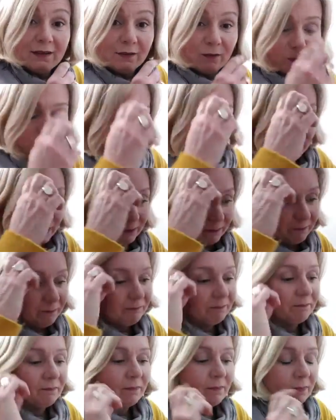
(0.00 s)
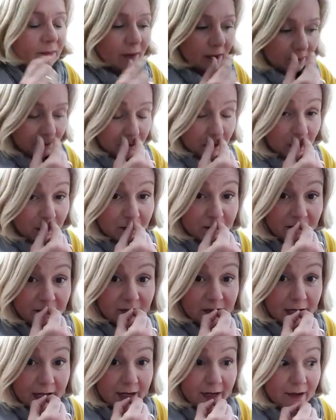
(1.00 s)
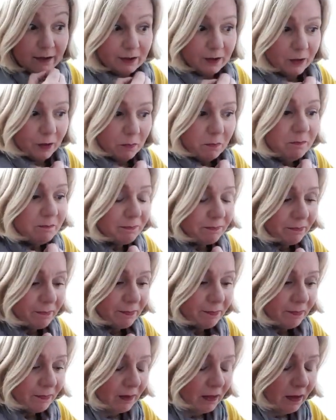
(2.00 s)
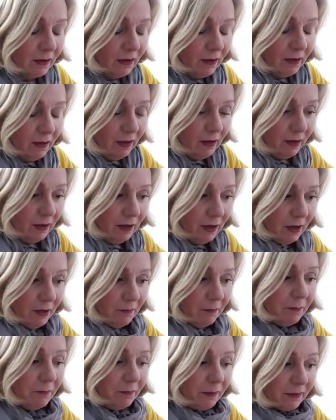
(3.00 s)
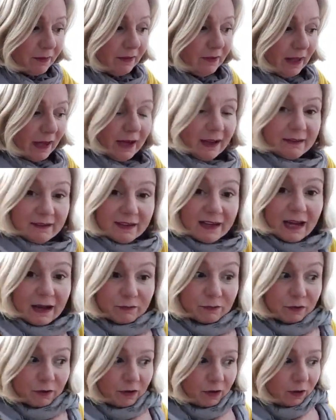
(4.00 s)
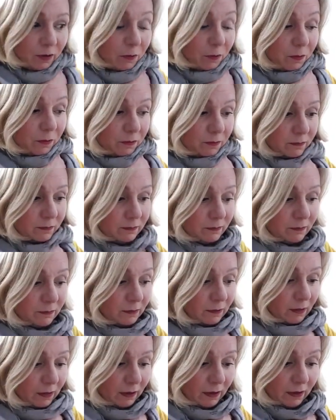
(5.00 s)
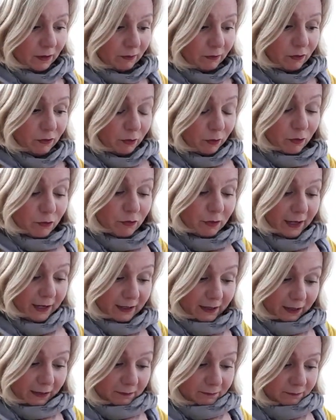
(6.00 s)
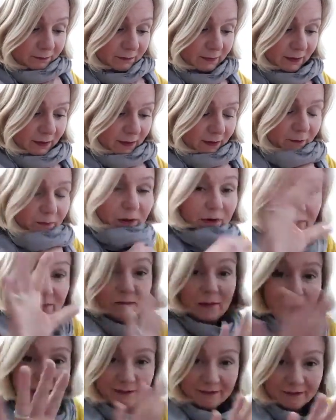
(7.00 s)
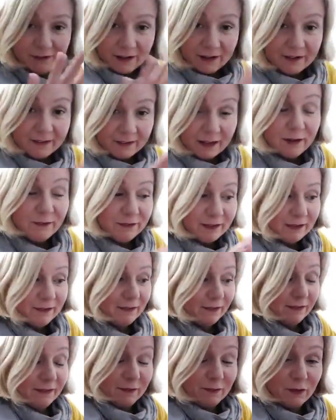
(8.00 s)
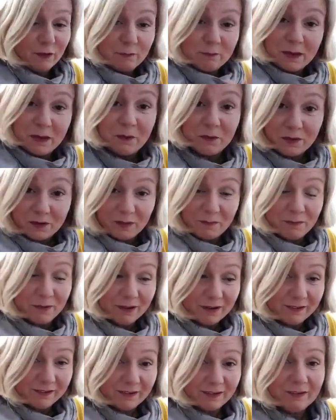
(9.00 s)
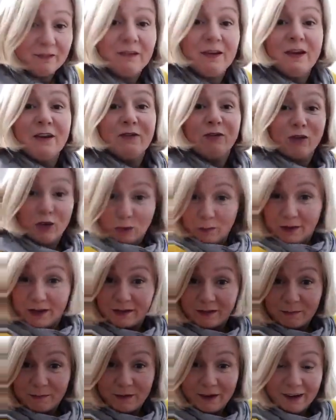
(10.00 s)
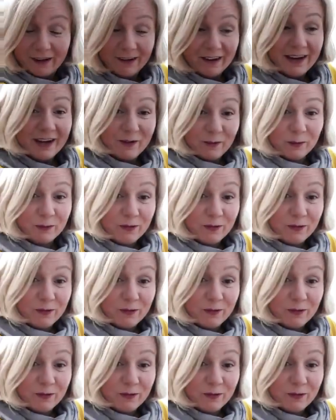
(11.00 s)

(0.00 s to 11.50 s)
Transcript: this week, mostly staying at home. But today I did have to go to a training. We had very safe distance. It was just me and one other person, 2 meters apart at all